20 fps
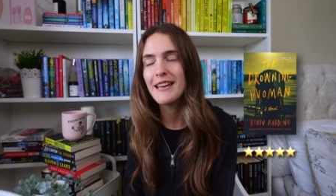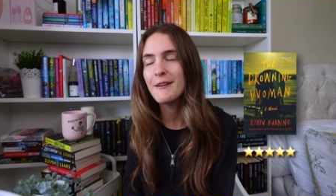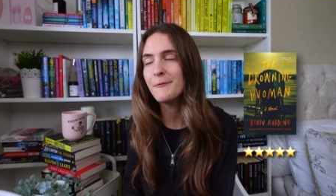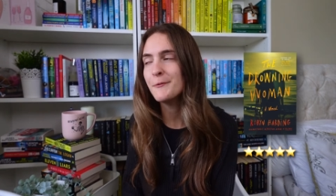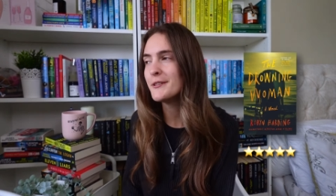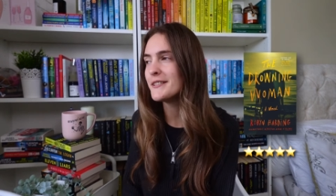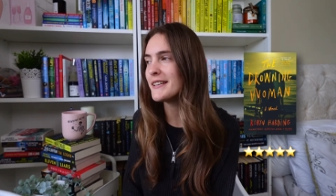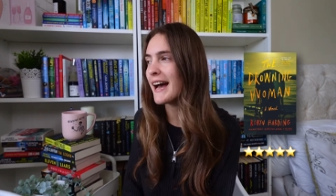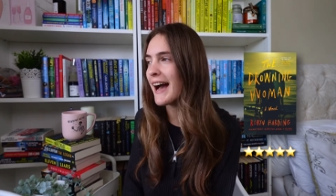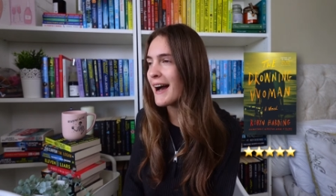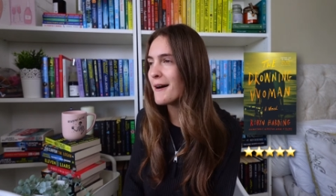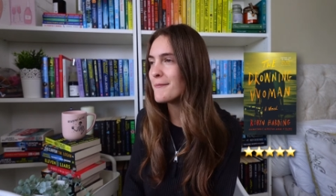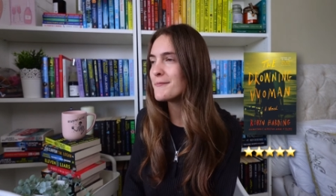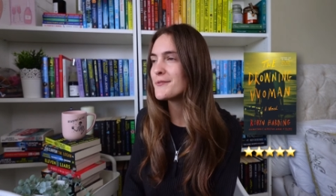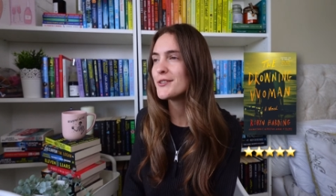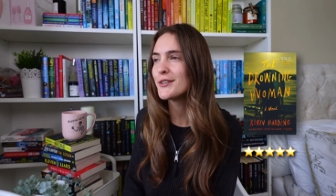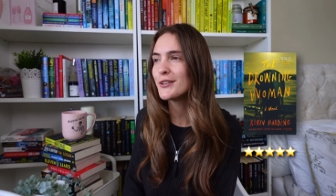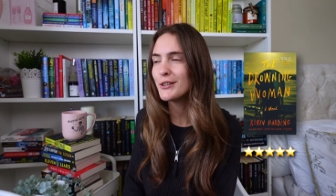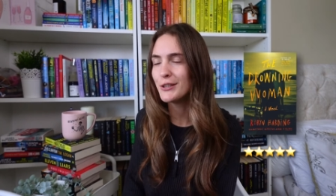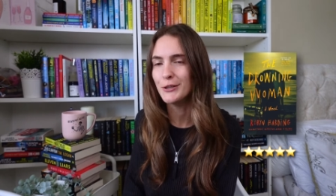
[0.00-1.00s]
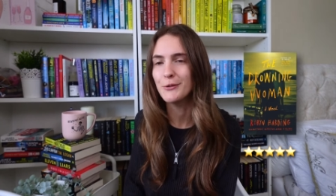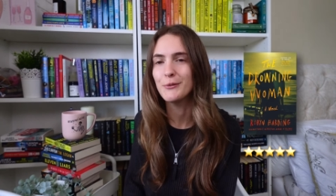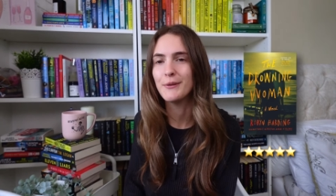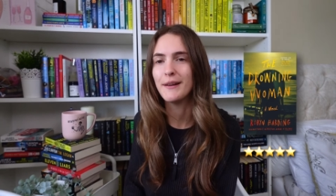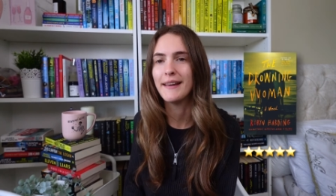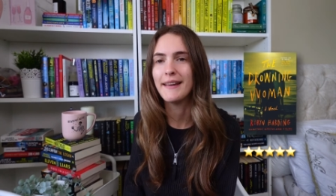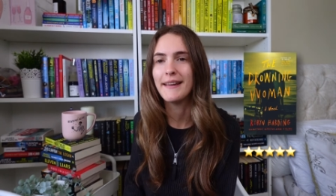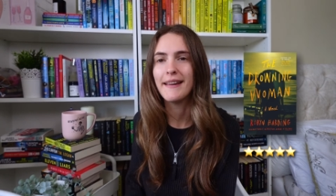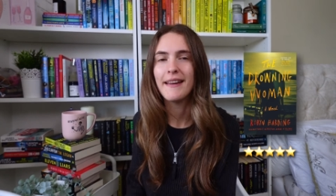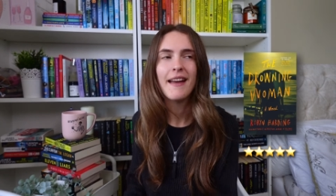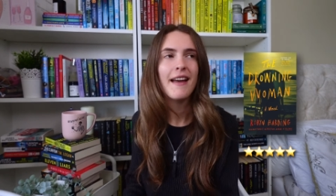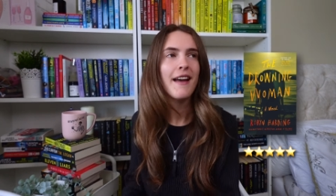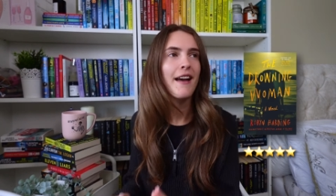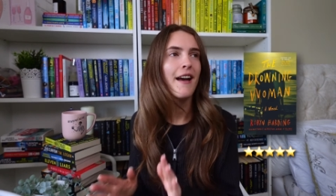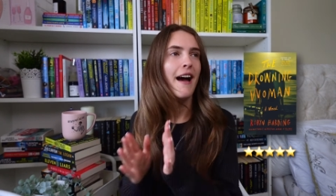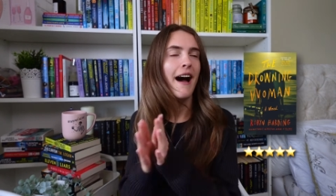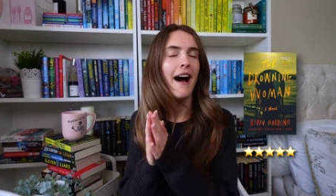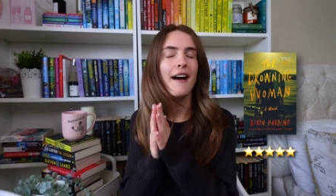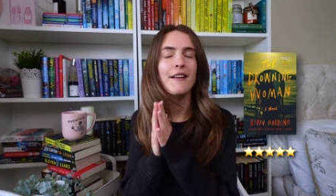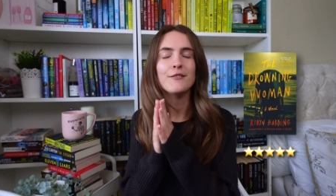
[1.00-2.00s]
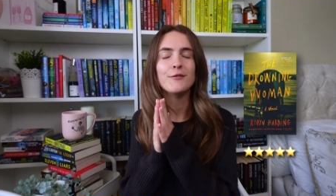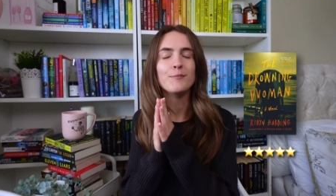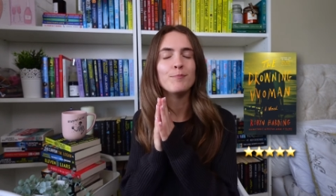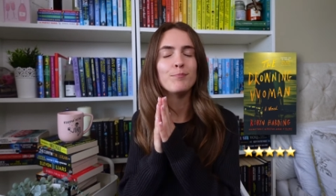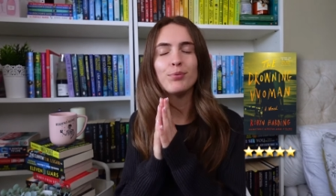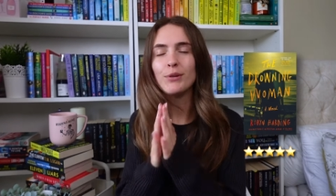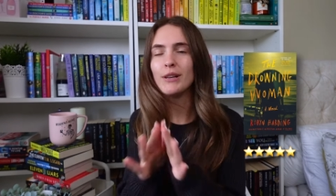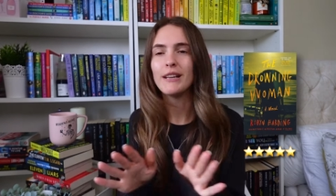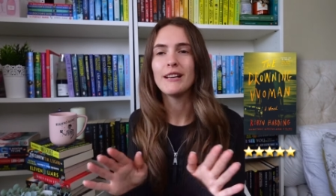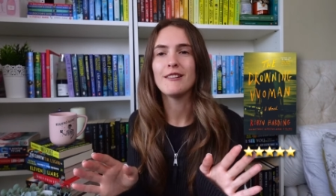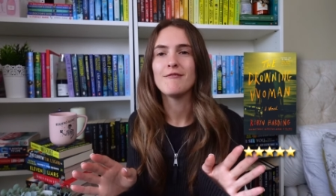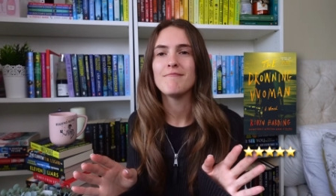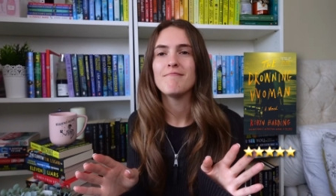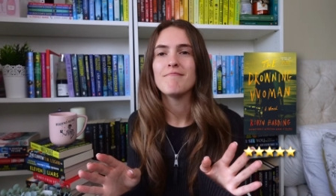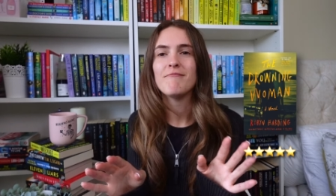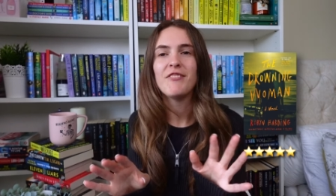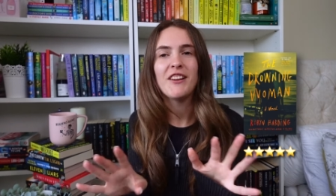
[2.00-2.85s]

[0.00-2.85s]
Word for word: It was absolutely brilliant,